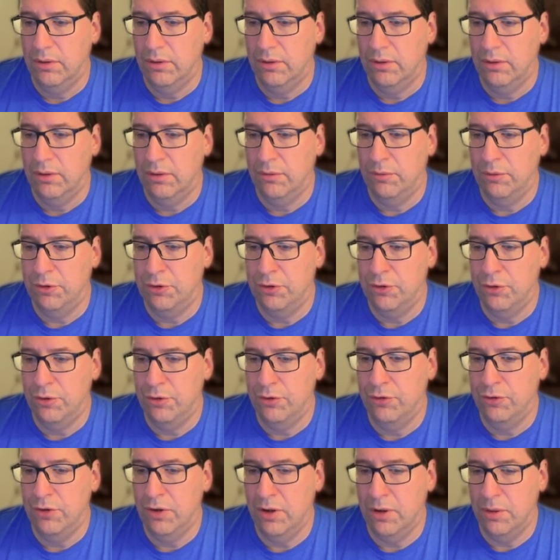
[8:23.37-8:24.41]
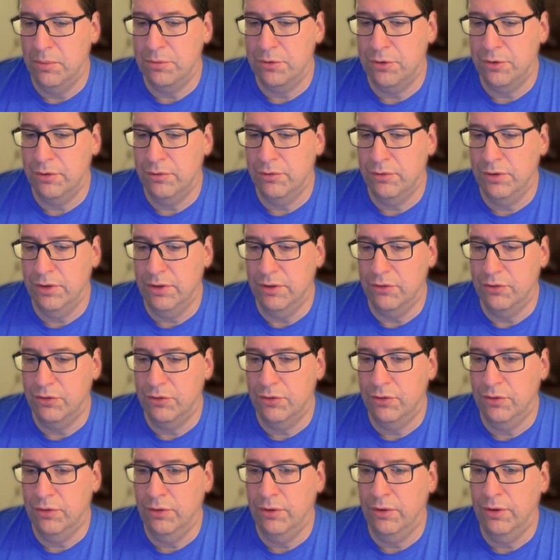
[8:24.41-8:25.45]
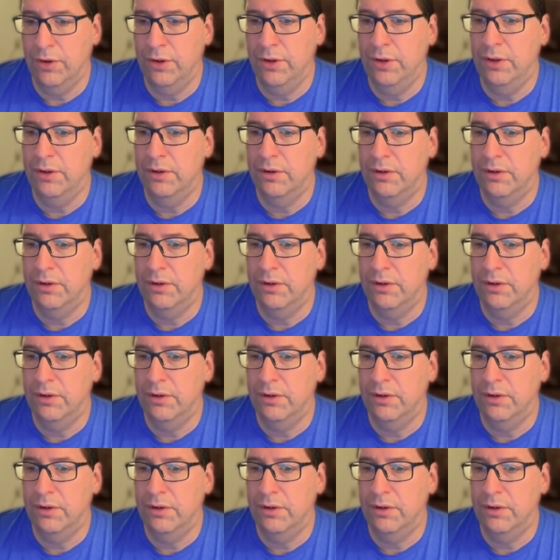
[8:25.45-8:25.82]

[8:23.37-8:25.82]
and returns an optional list. All right.